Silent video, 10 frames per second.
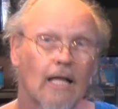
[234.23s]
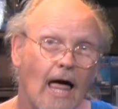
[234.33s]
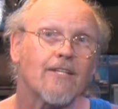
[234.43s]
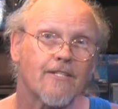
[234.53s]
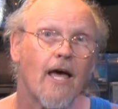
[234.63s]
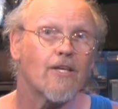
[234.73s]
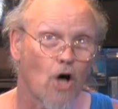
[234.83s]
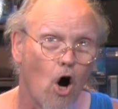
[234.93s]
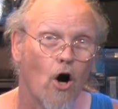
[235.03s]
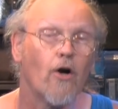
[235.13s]
Glass tanks
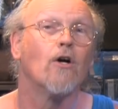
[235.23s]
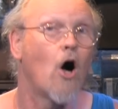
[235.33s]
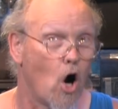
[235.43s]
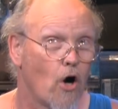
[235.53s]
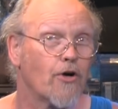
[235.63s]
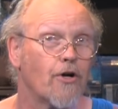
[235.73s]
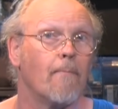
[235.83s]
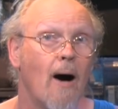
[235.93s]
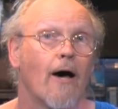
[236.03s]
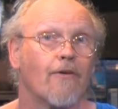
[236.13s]
are harder to
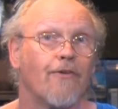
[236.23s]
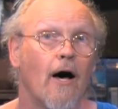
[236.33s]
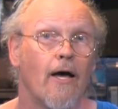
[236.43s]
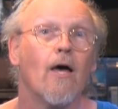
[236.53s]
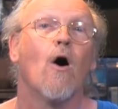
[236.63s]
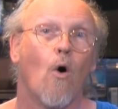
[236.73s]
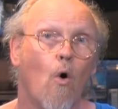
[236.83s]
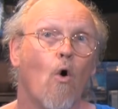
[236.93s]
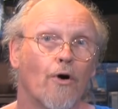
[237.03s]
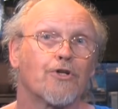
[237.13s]
modify
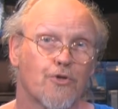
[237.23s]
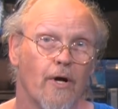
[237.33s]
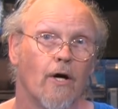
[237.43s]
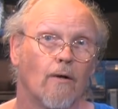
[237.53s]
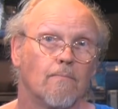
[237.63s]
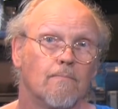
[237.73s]
or drill.